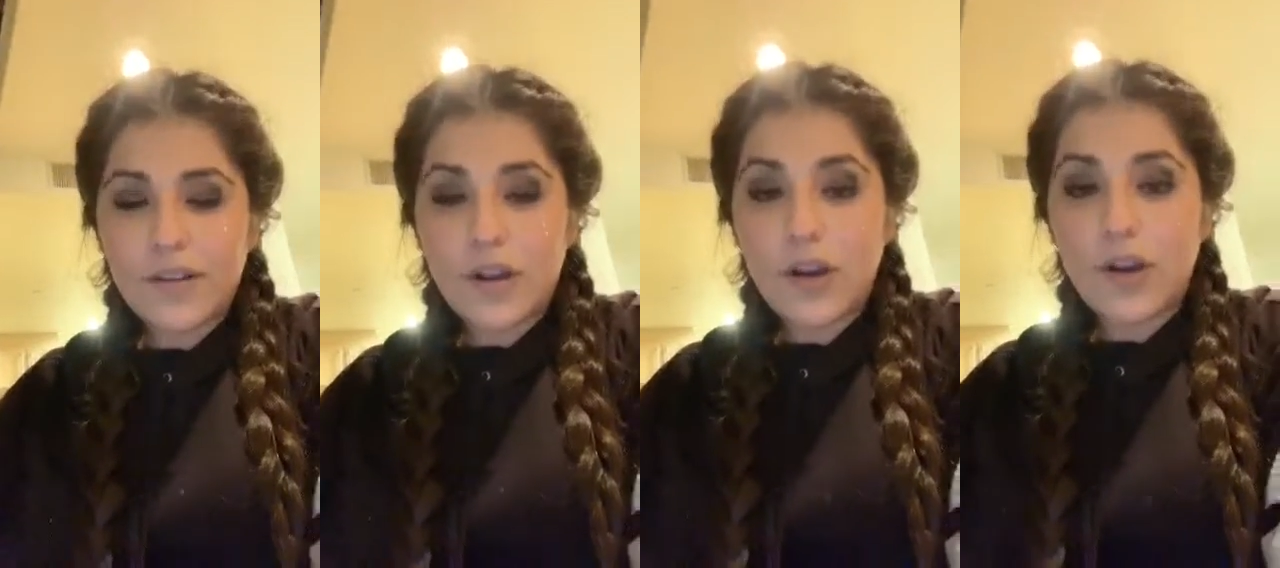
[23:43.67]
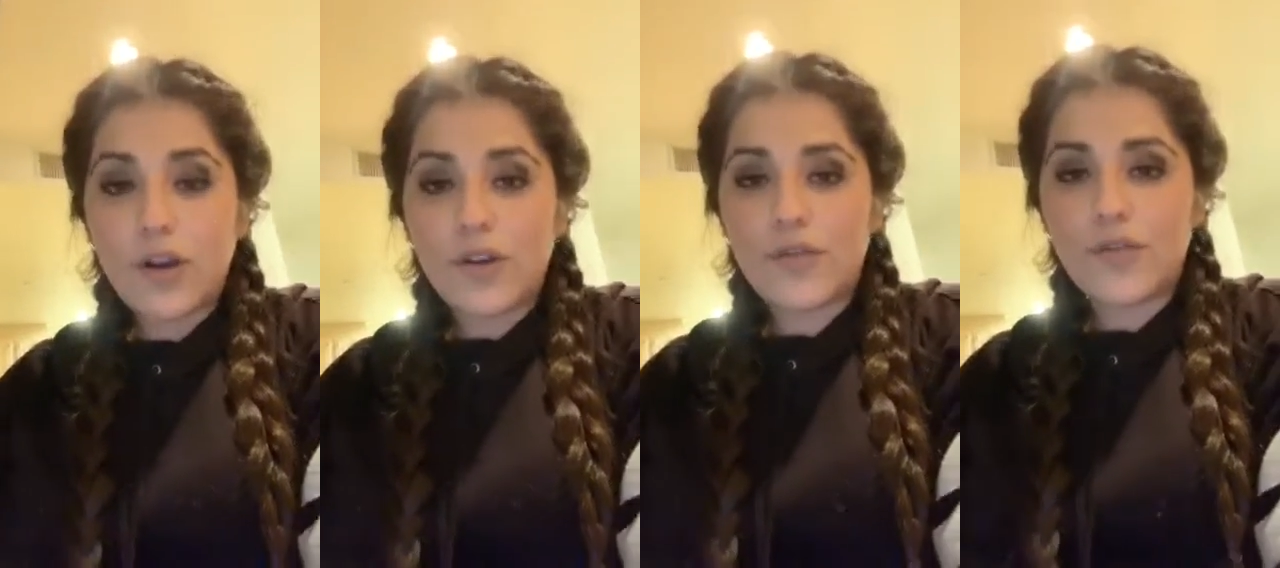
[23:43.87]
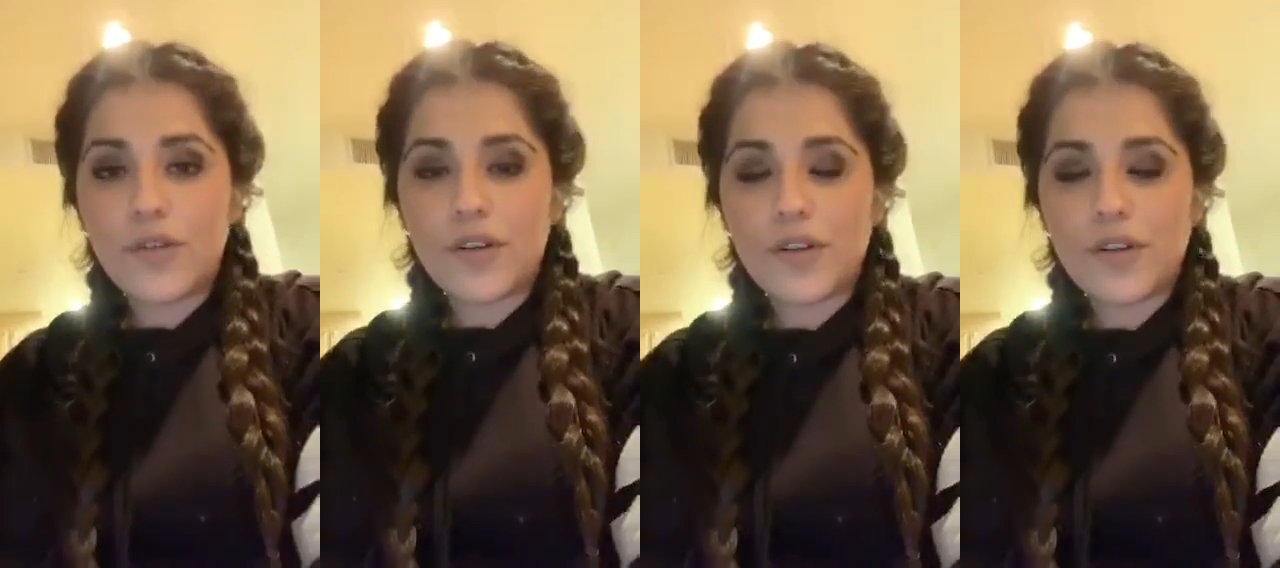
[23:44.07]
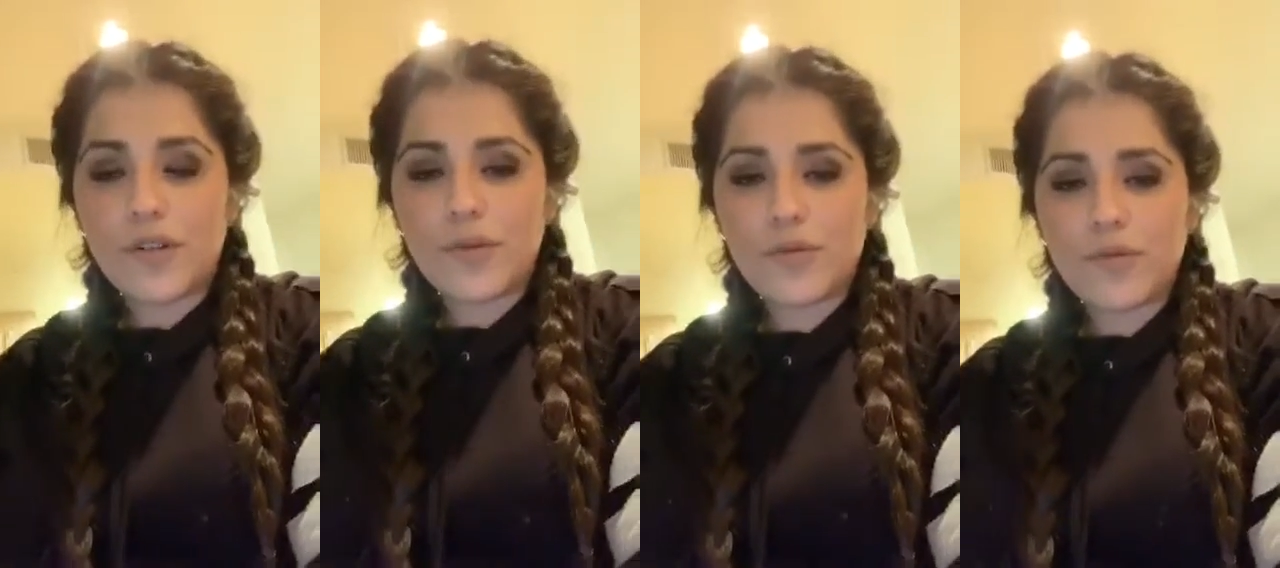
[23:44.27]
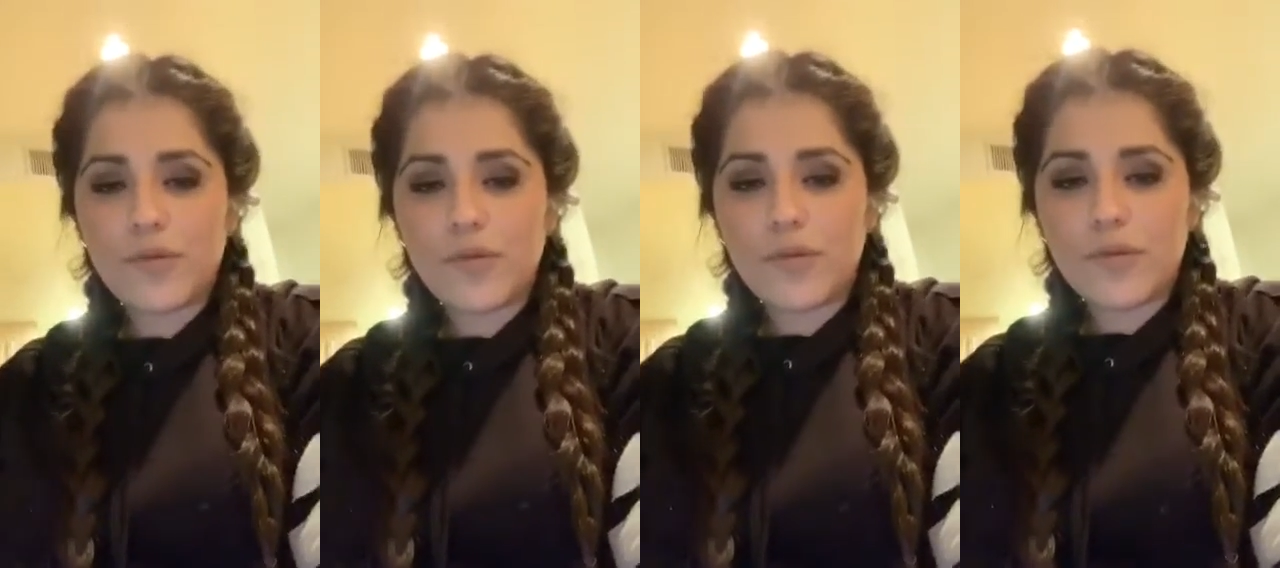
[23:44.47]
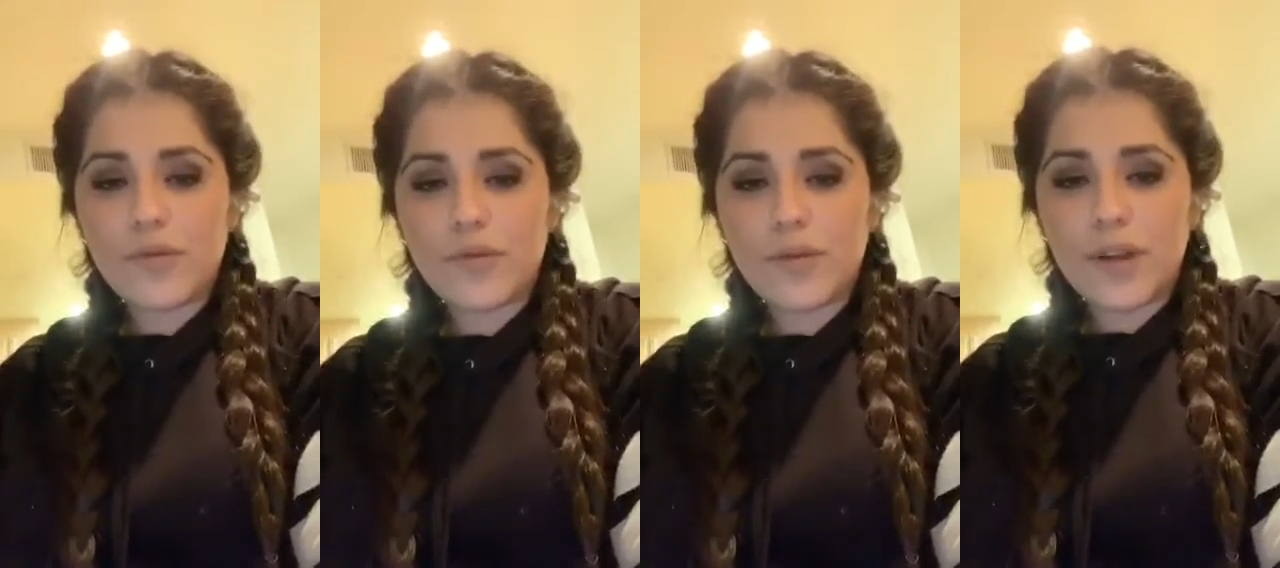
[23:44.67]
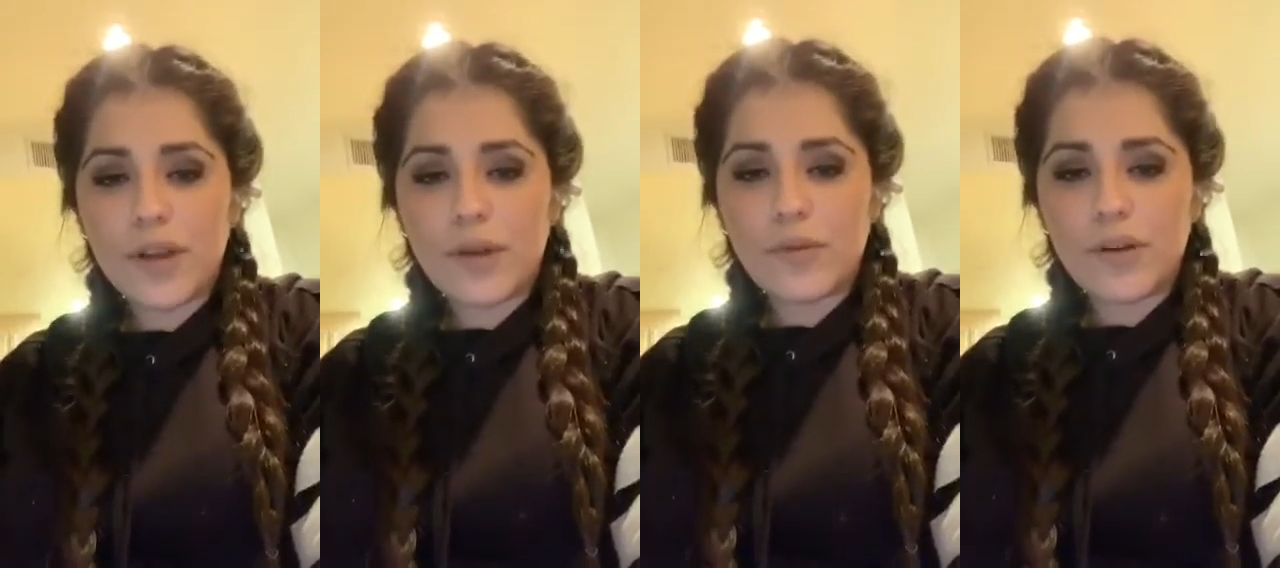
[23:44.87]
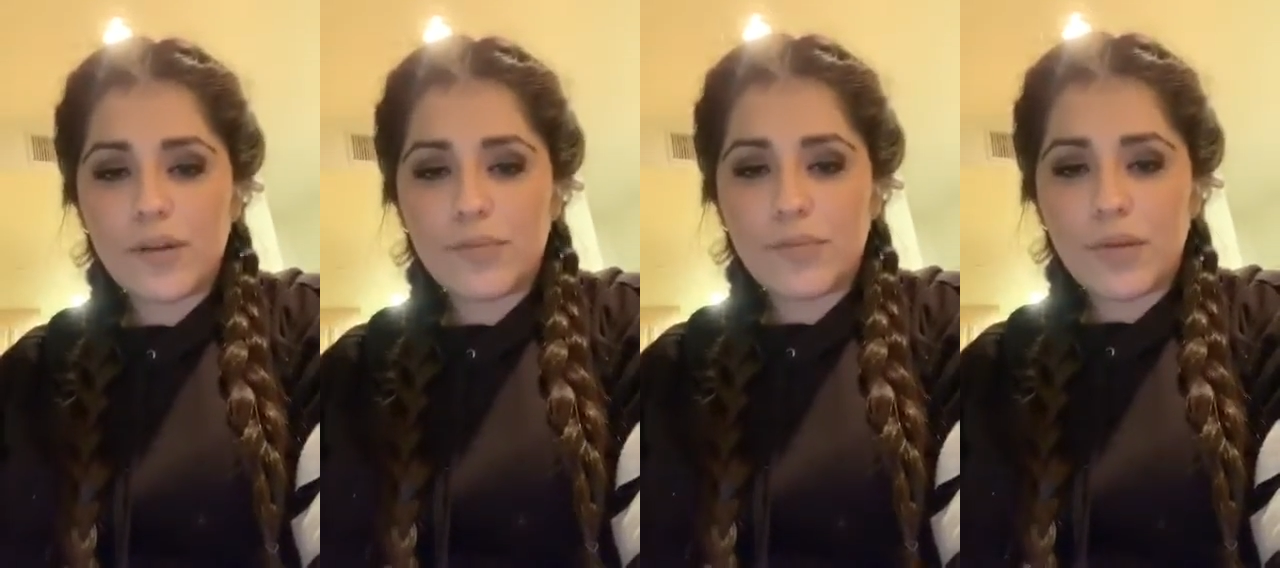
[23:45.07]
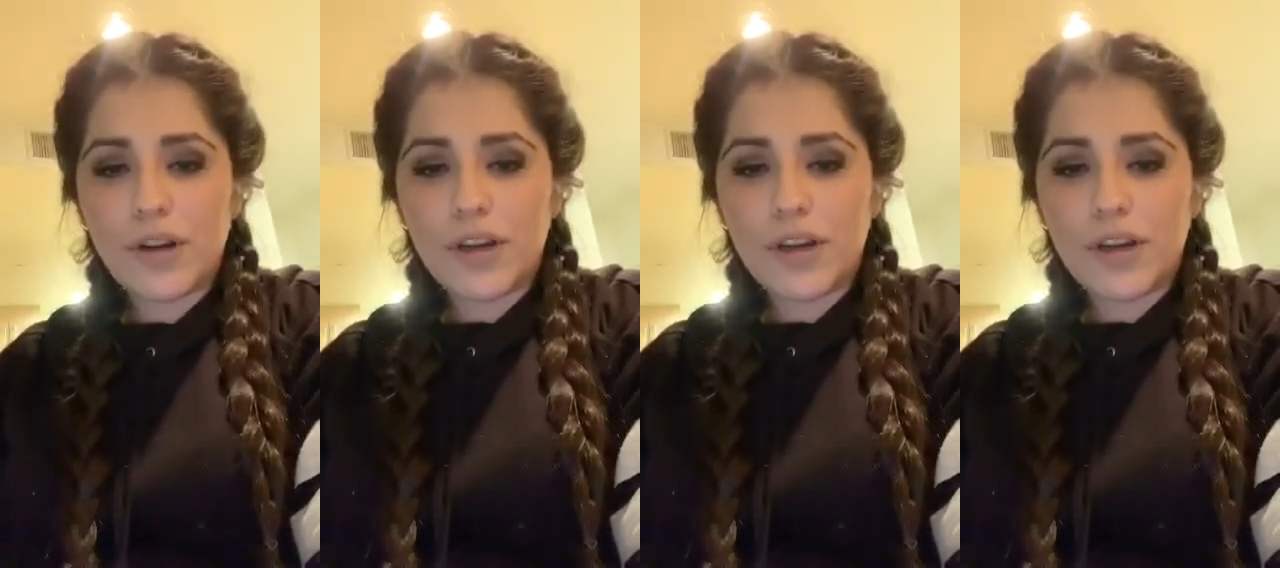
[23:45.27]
Oh, what